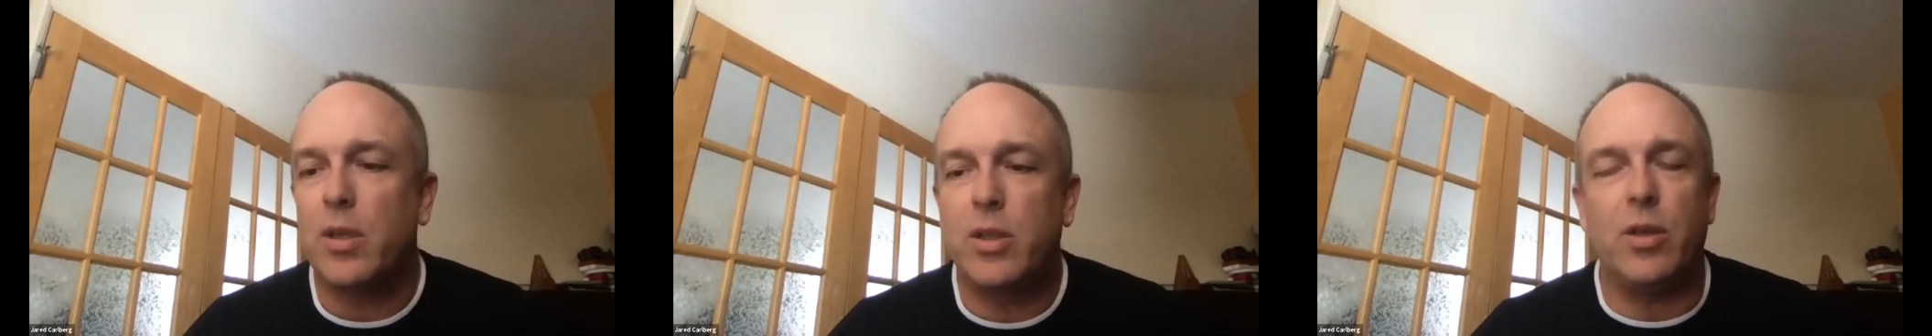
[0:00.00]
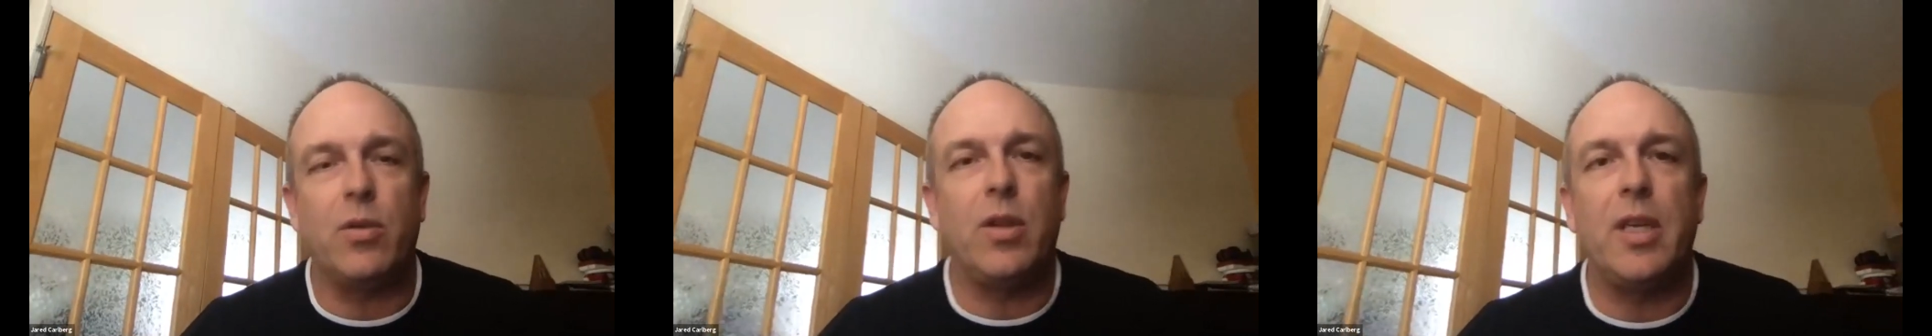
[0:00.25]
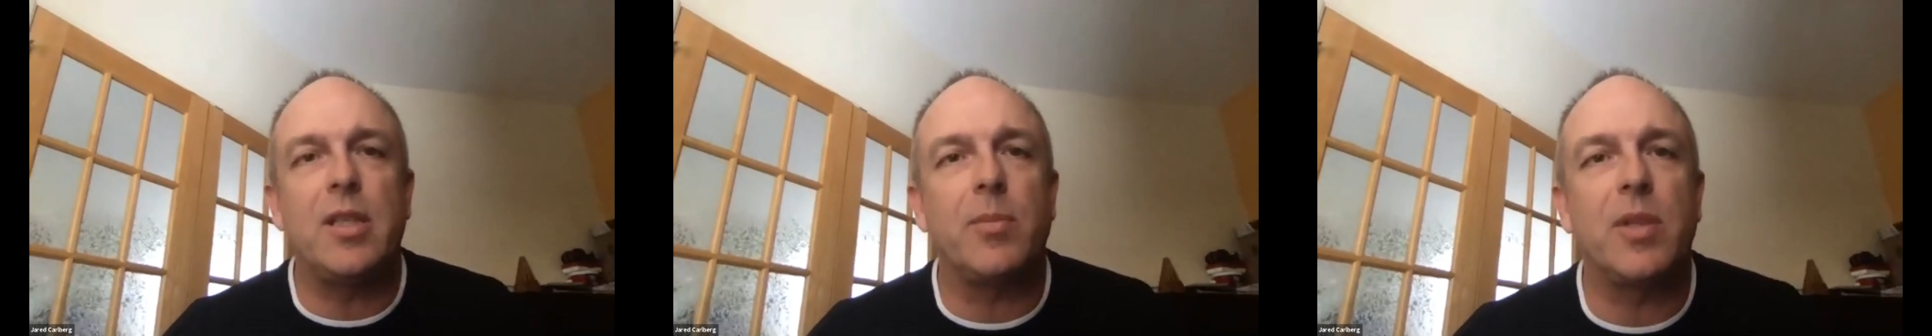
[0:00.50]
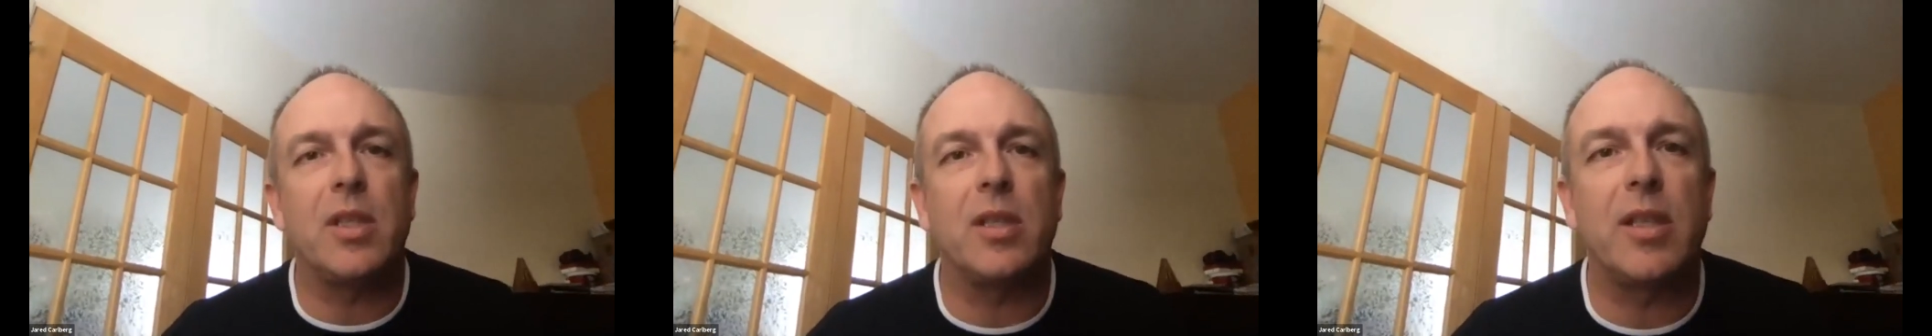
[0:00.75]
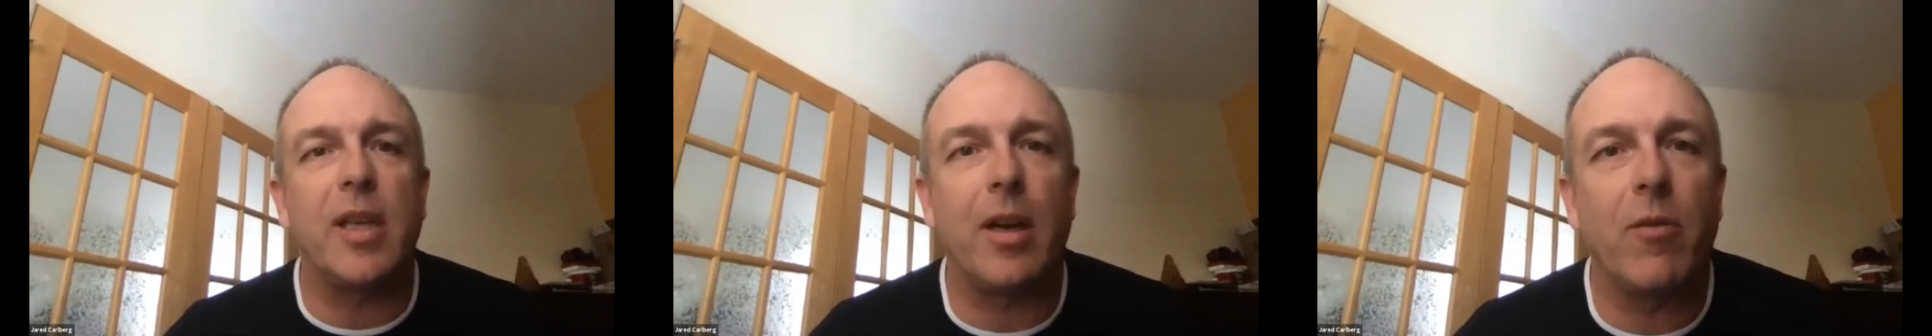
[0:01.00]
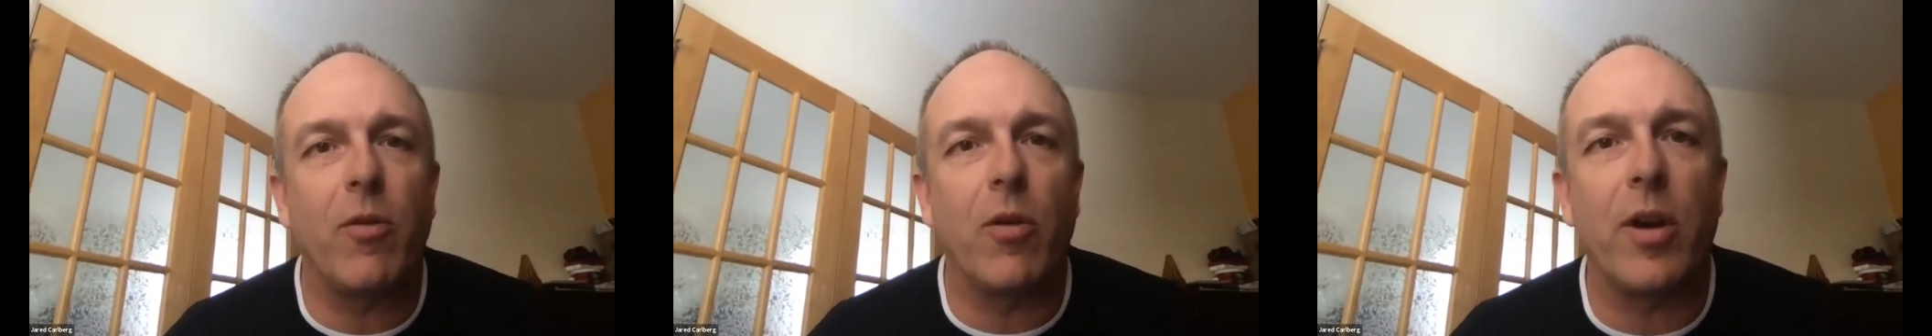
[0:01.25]
to the Simpson Center
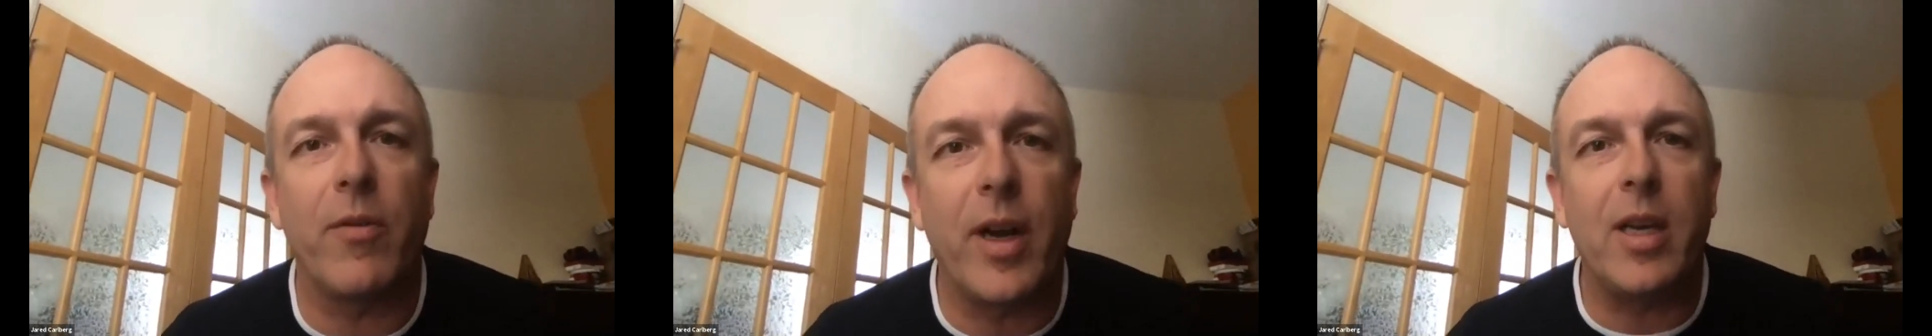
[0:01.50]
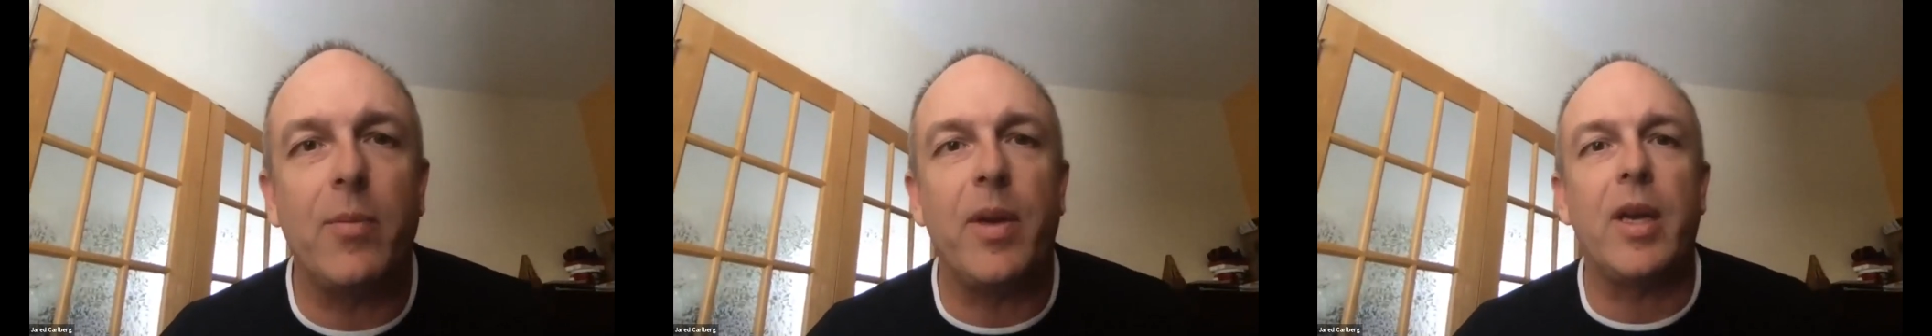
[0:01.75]
for inviting